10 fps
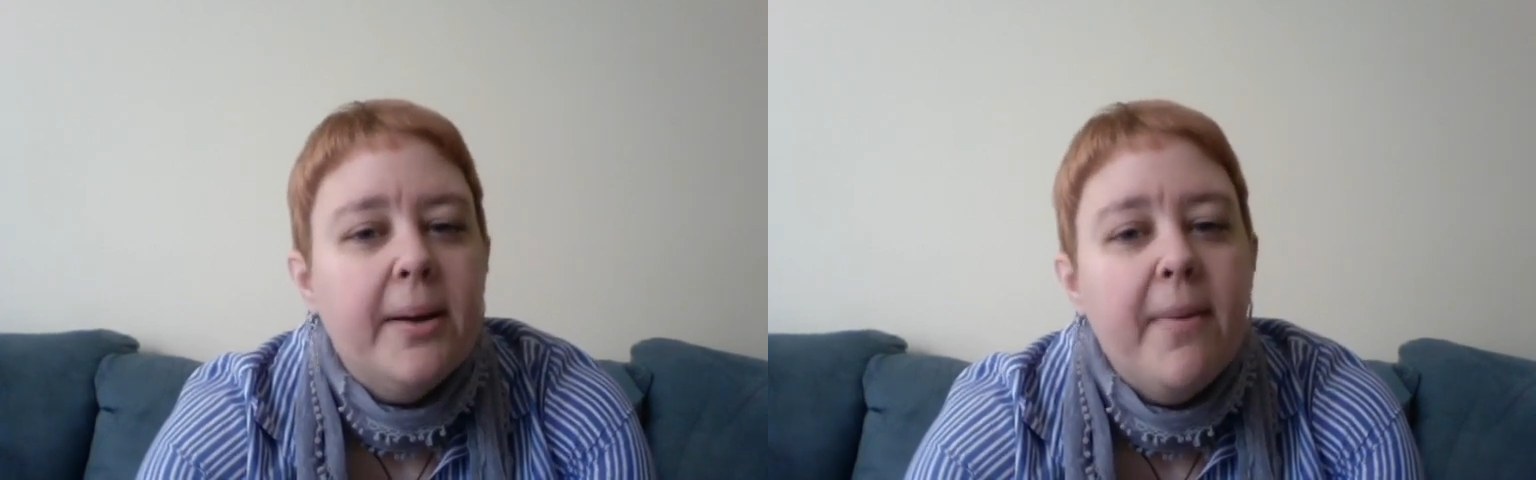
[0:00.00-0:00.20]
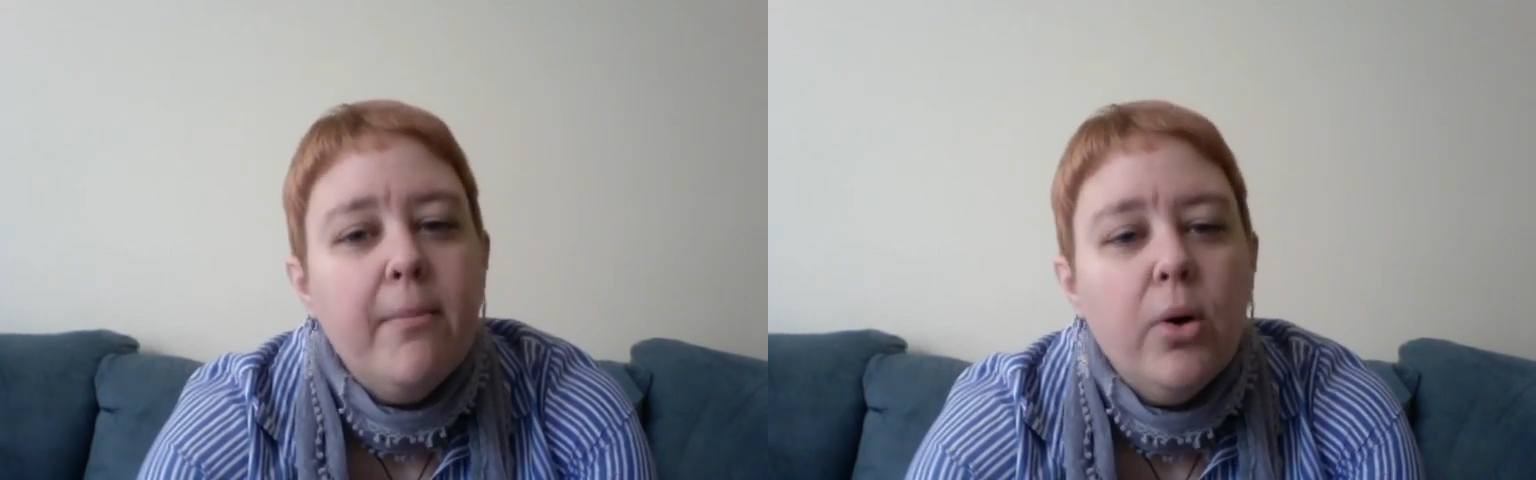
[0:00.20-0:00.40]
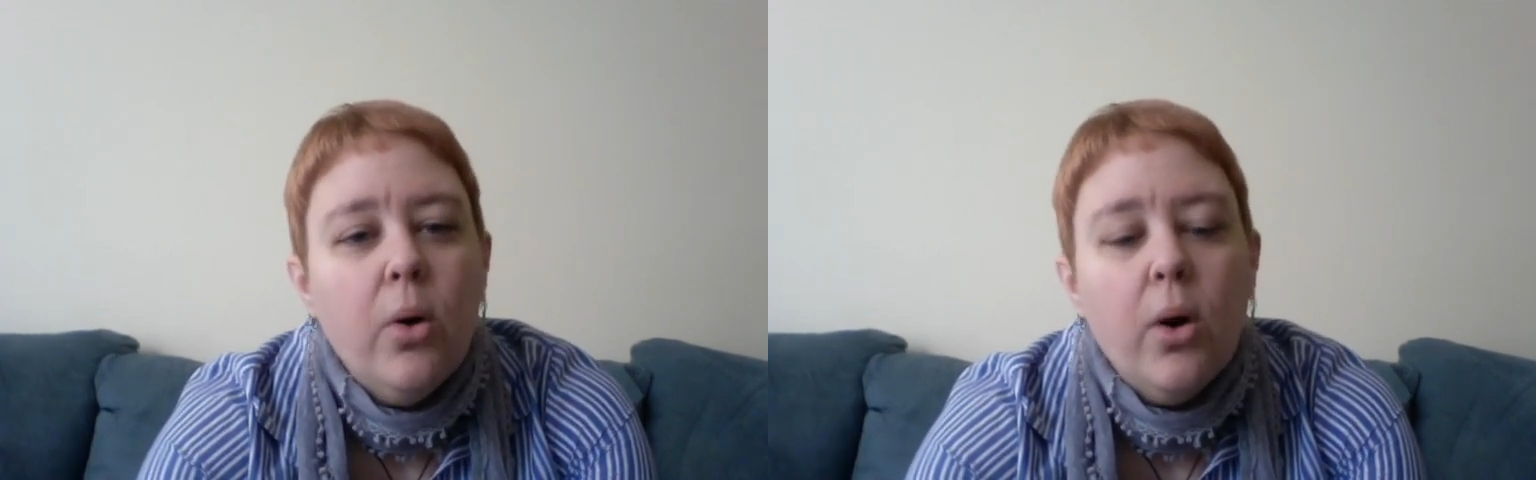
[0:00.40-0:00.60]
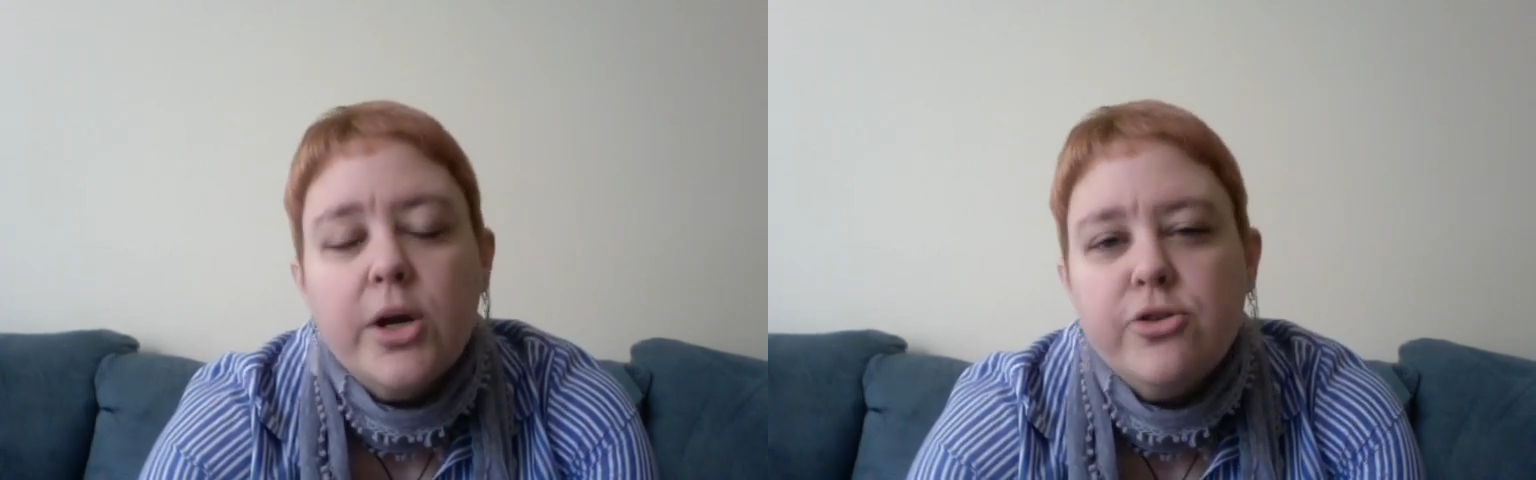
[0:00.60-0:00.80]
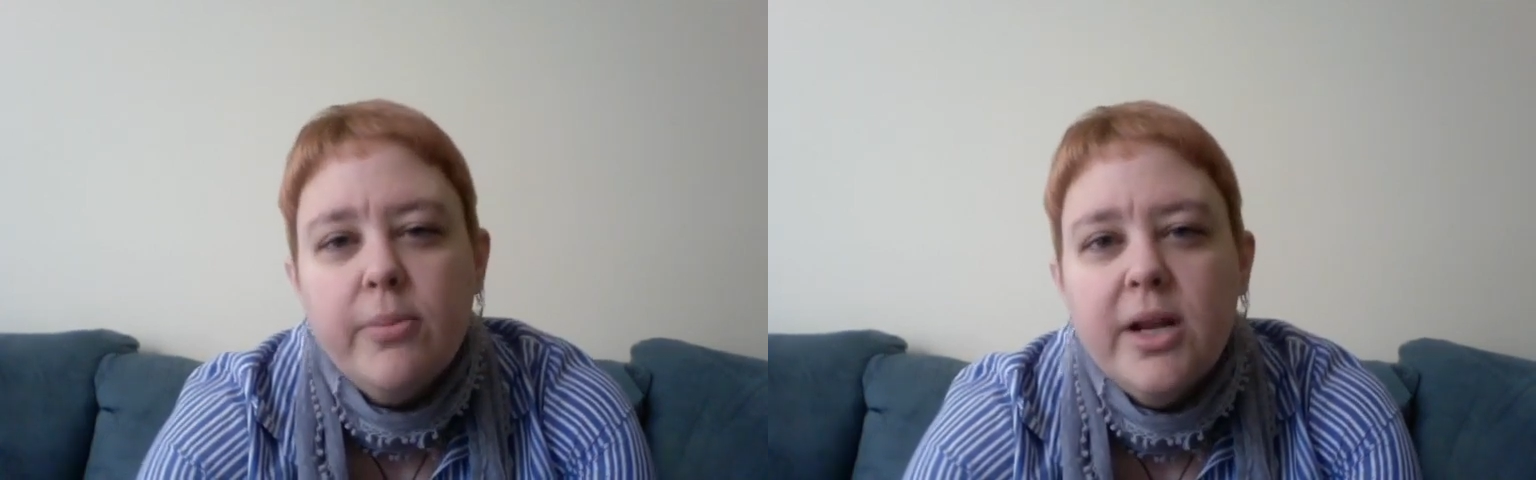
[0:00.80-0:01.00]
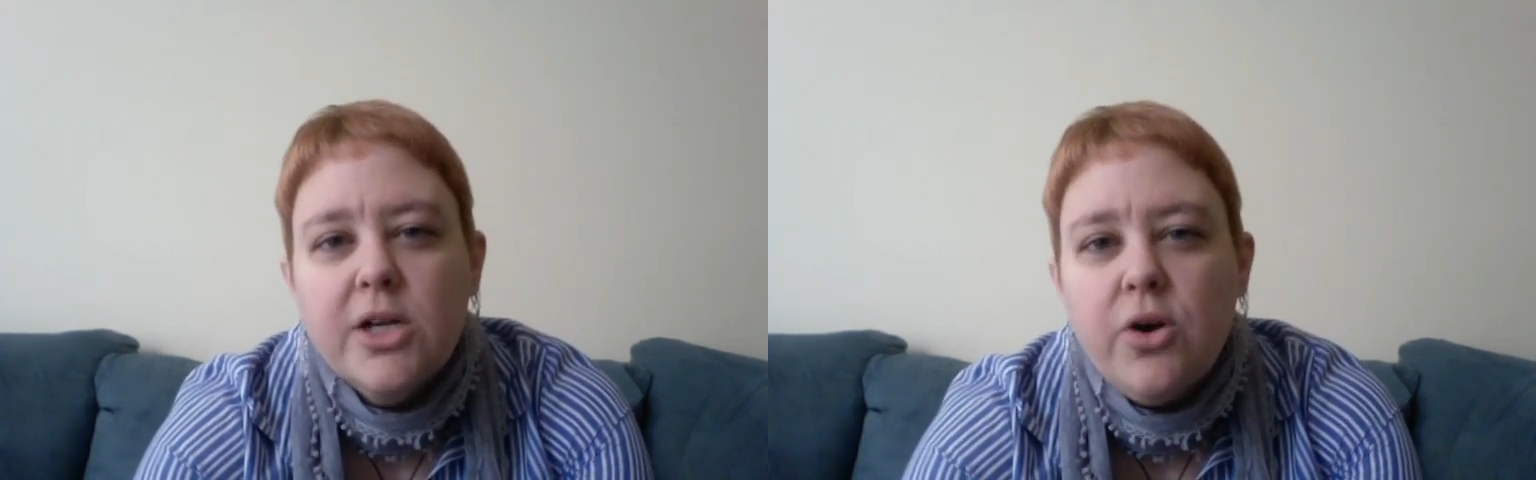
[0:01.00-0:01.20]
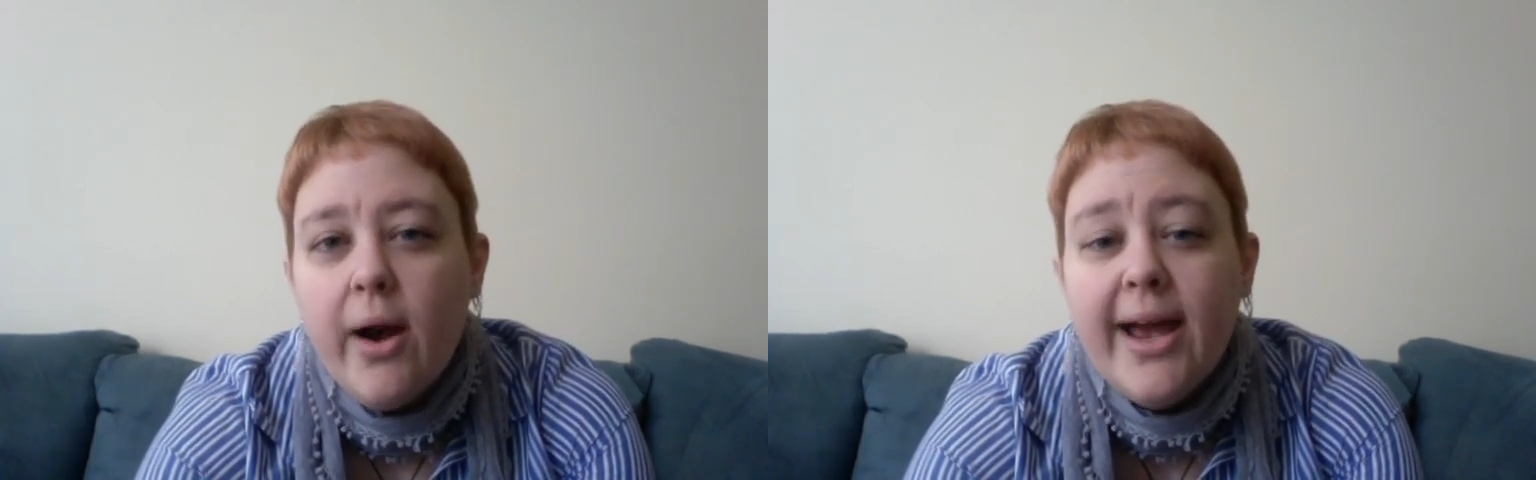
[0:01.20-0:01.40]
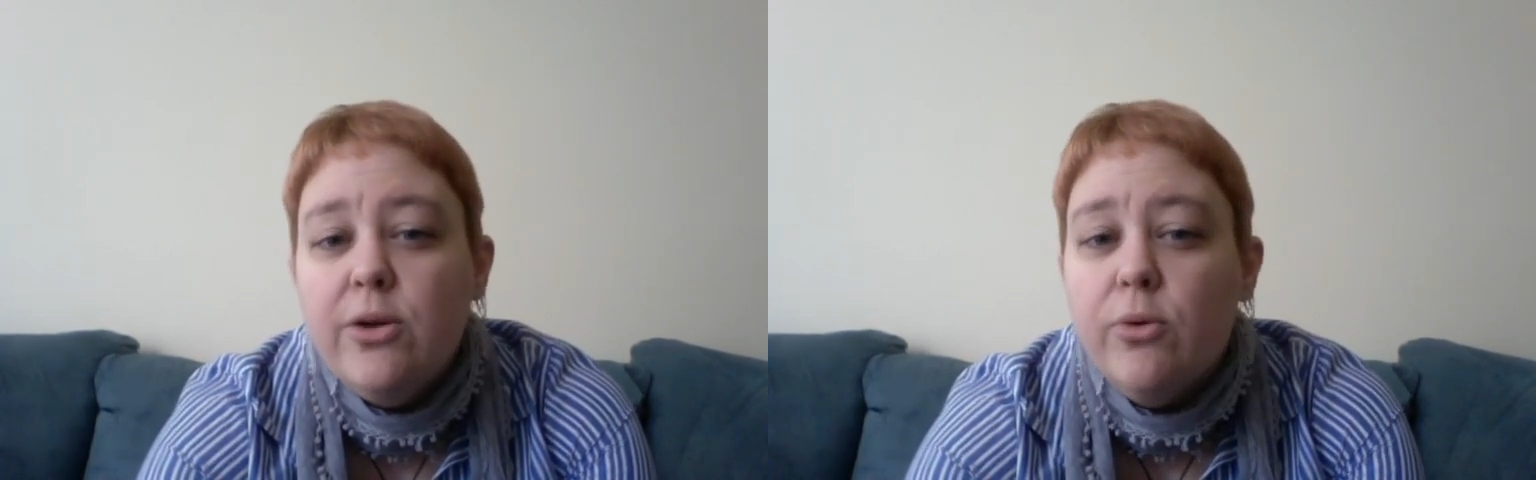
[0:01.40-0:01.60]
member or contributing to our
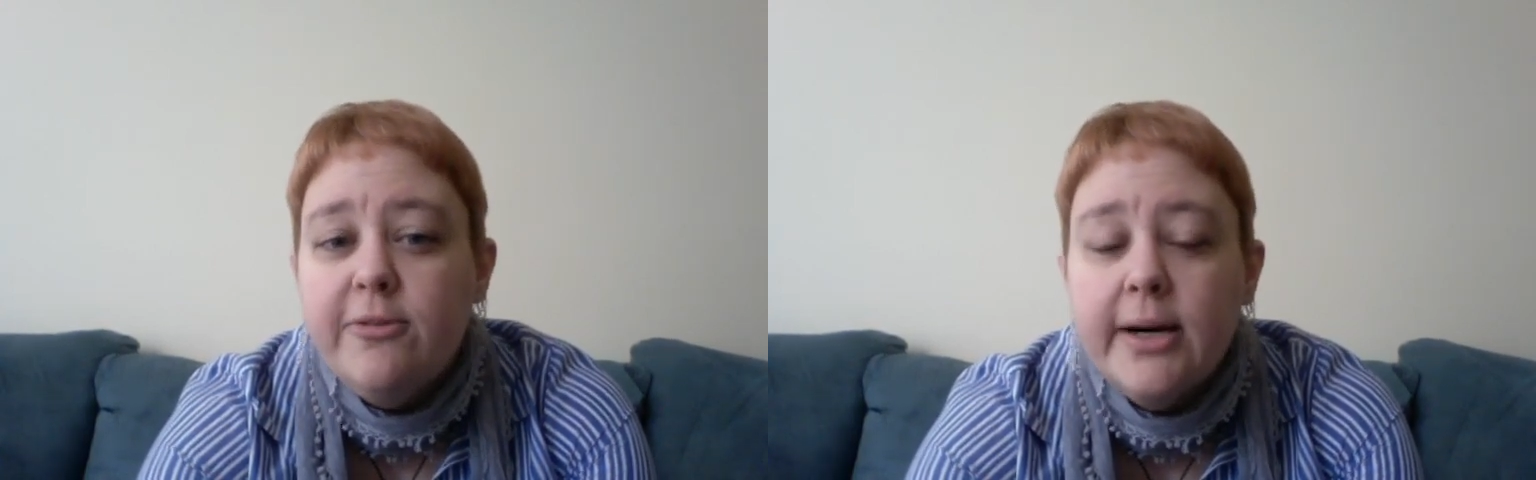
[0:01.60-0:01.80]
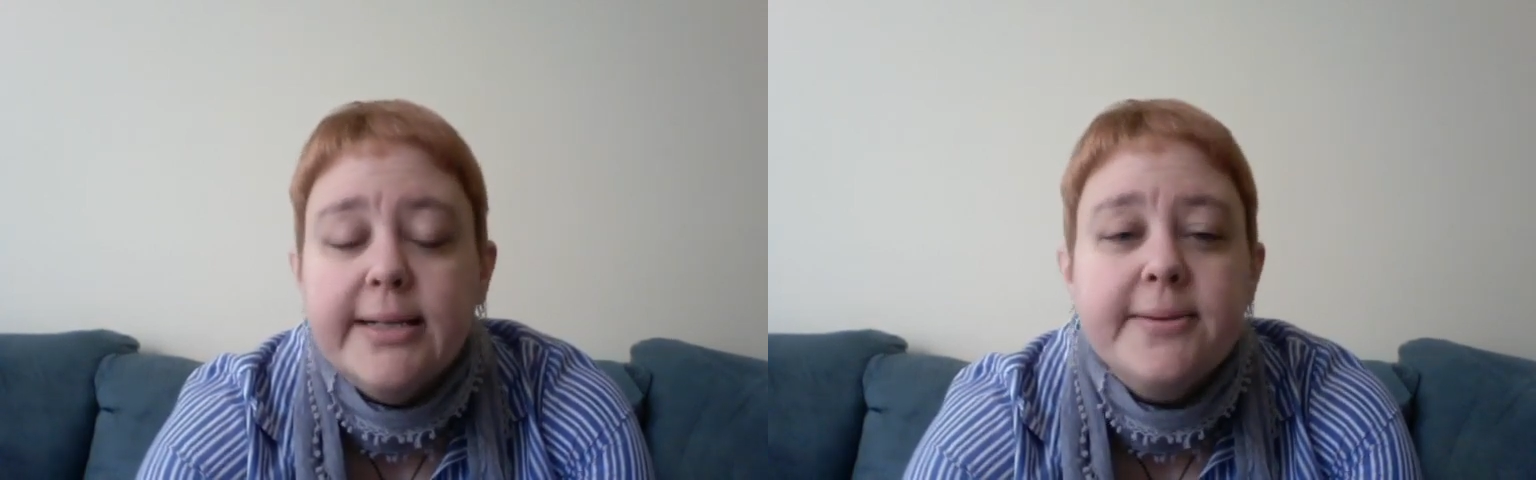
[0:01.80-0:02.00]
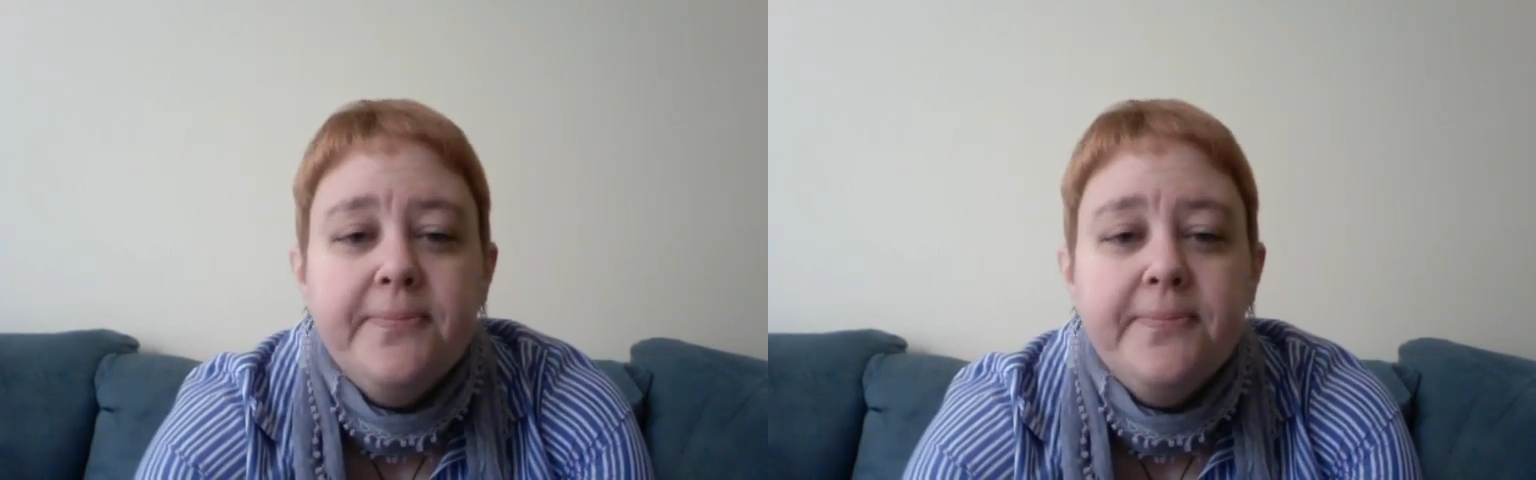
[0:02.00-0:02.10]
annual fund.